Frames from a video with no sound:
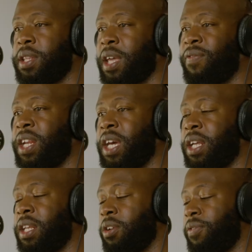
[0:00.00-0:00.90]
Devin
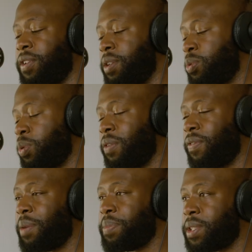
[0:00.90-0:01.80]
Haney offered him
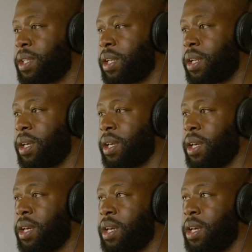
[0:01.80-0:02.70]
25%,
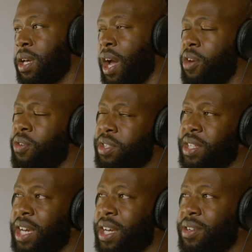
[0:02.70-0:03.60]
I
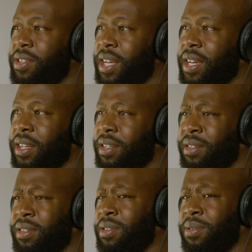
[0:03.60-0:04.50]
looked at it and I was like,
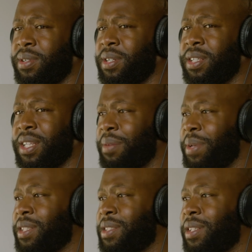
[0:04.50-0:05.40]
you know what? That
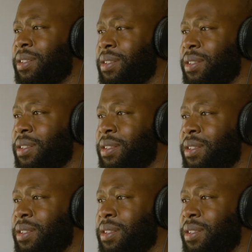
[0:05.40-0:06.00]
makes sense.